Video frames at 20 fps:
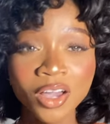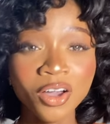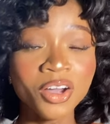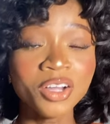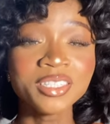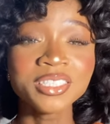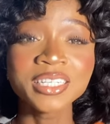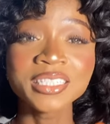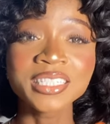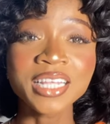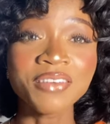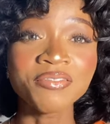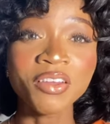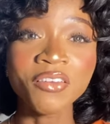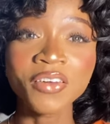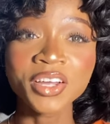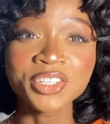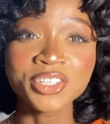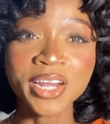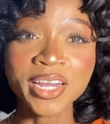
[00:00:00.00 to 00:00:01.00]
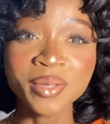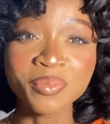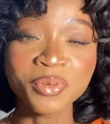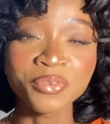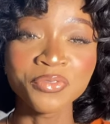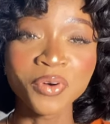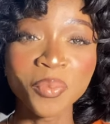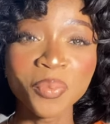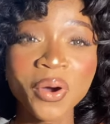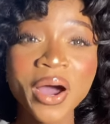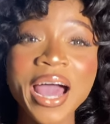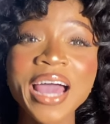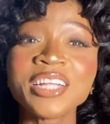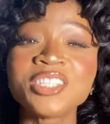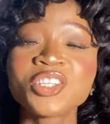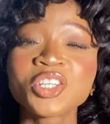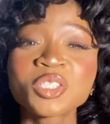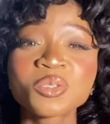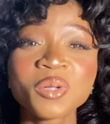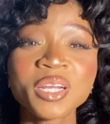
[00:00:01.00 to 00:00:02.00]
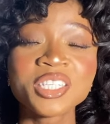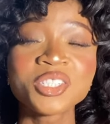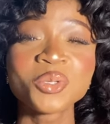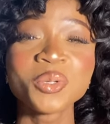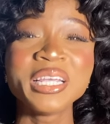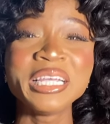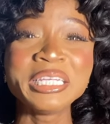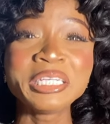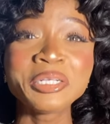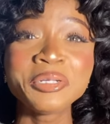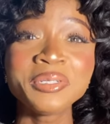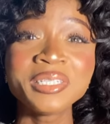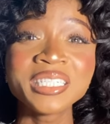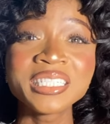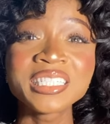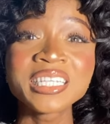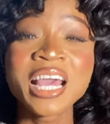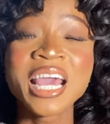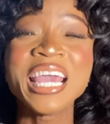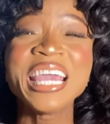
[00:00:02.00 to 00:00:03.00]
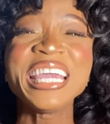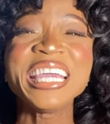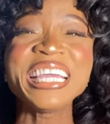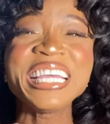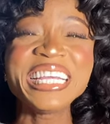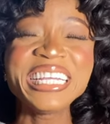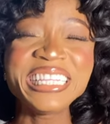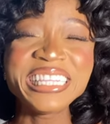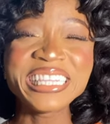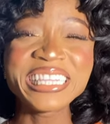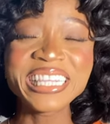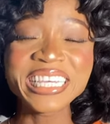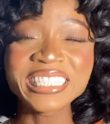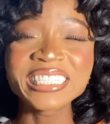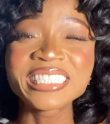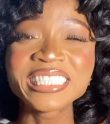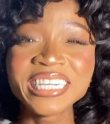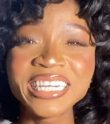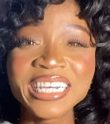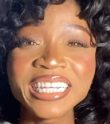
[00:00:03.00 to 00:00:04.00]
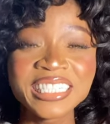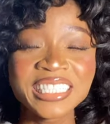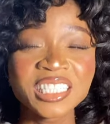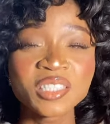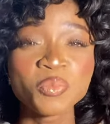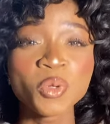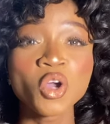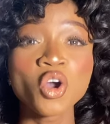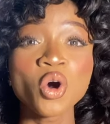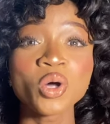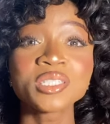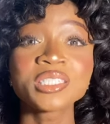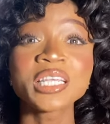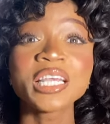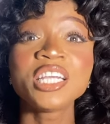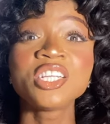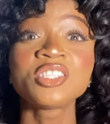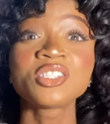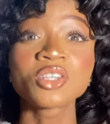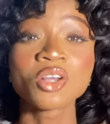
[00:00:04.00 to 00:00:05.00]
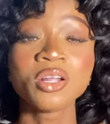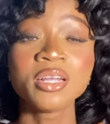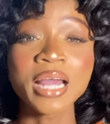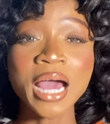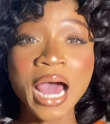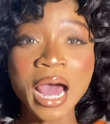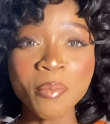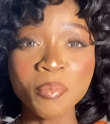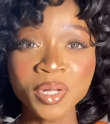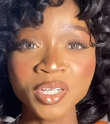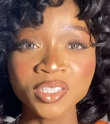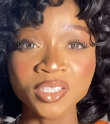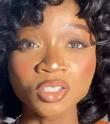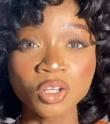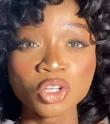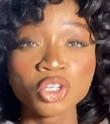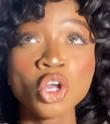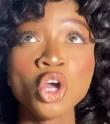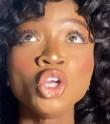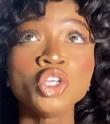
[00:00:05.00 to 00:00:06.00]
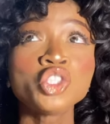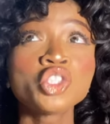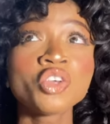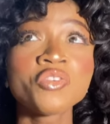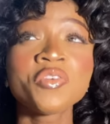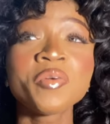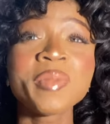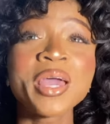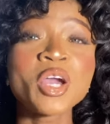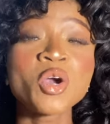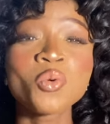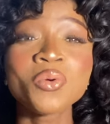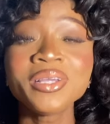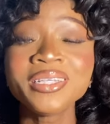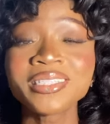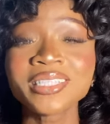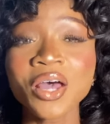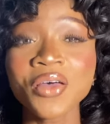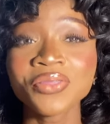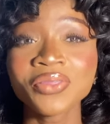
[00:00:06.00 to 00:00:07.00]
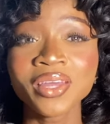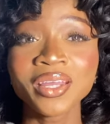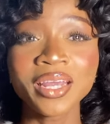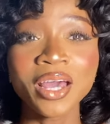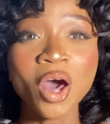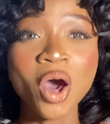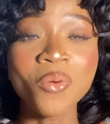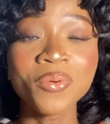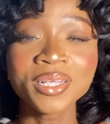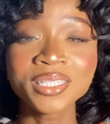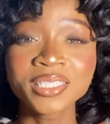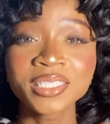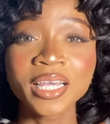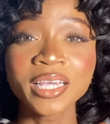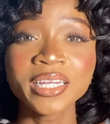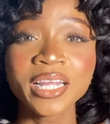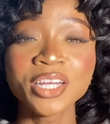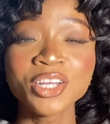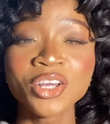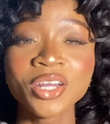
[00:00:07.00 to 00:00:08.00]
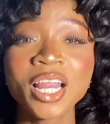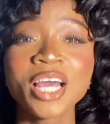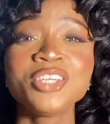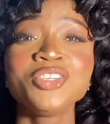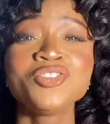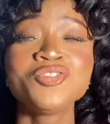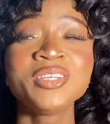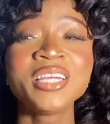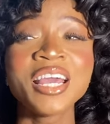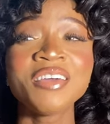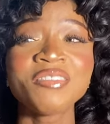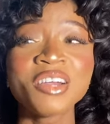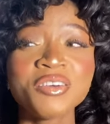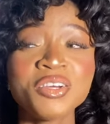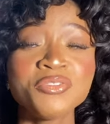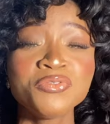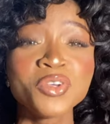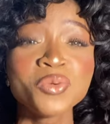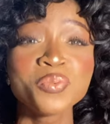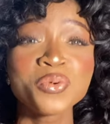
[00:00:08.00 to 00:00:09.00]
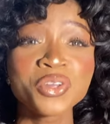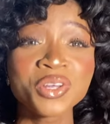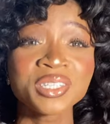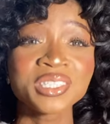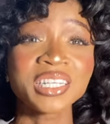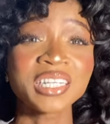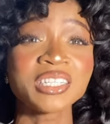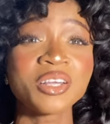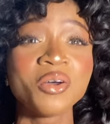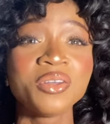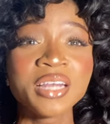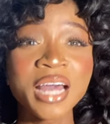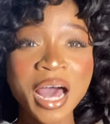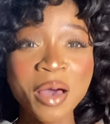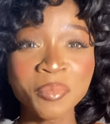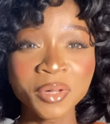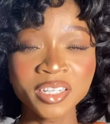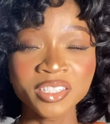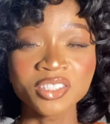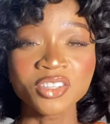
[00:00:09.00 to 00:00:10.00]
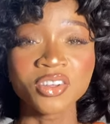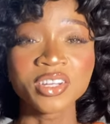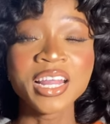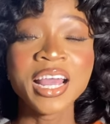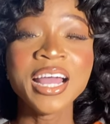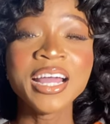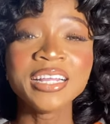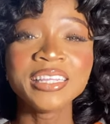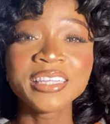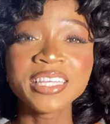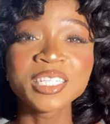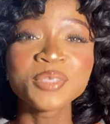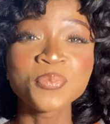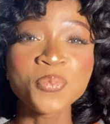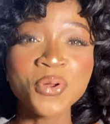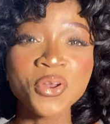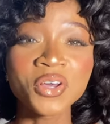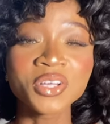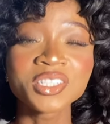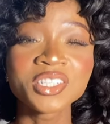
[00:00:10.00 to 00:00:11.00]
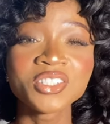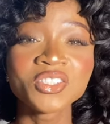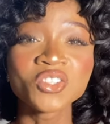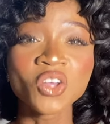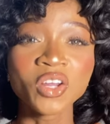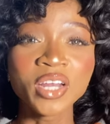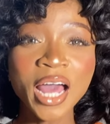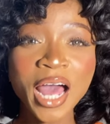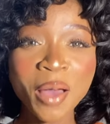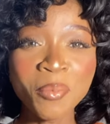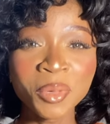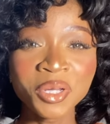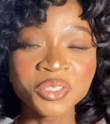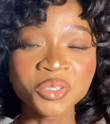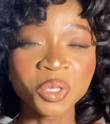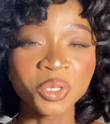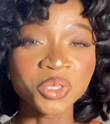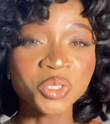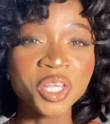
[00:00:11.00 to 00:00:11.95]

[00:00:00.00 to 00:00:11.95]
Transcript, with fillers: Honestly, I've never tried it before, but I just wanted to include it in this list because it's on Amazon. So for my queens out there that are always saying, Eniola, you never review products that are on Amazon. This product is on Amazon.